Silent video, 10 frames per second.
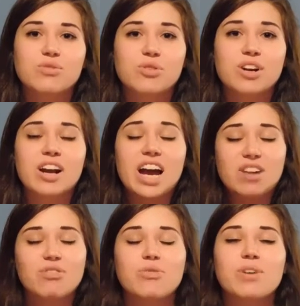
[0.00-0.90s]
for
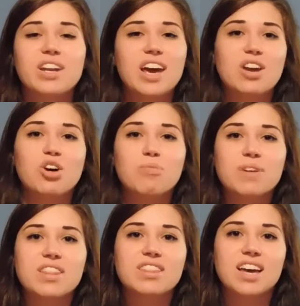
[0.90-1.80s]
everyone and
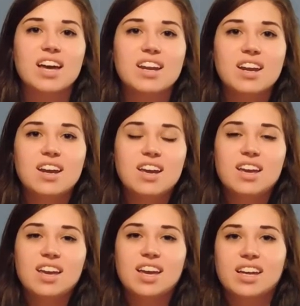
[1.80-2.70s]
hoping that
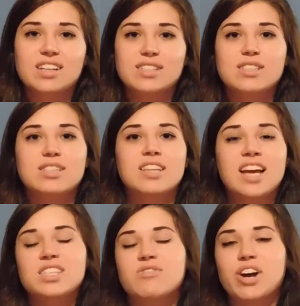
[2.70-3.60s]
it
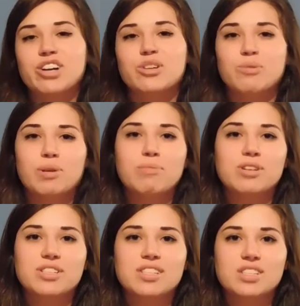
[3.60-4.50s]
lights a fire in one
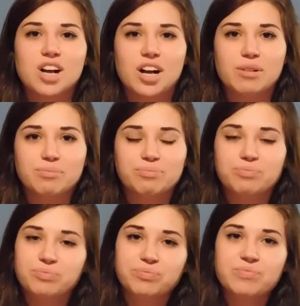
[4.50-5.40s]
person's heart.
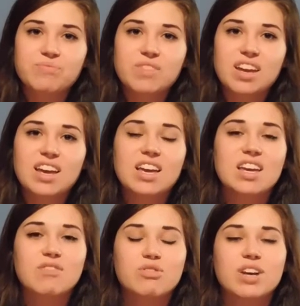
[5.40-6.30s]

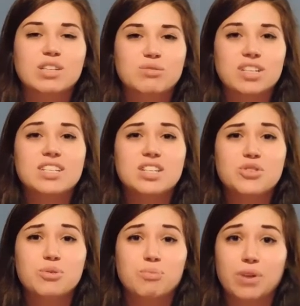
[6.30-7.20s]
If you guys will
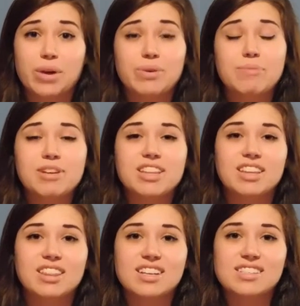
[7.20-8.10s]
continue to pray with me
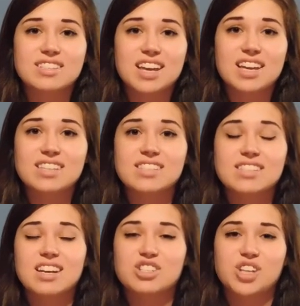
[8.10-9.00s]
that this
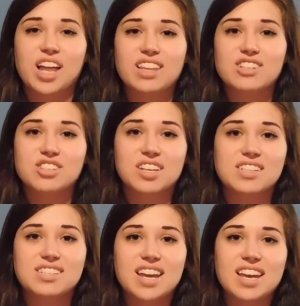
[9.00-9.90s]
is a challenge that
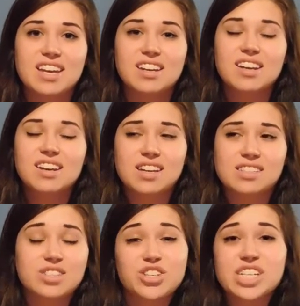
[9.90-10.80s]
is taken
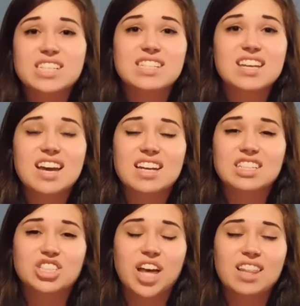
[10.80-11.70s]
seriously and
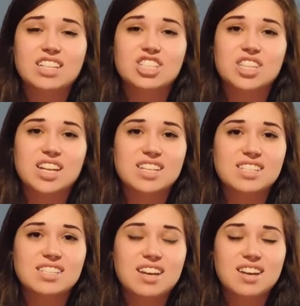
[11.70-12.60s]
a challenge that is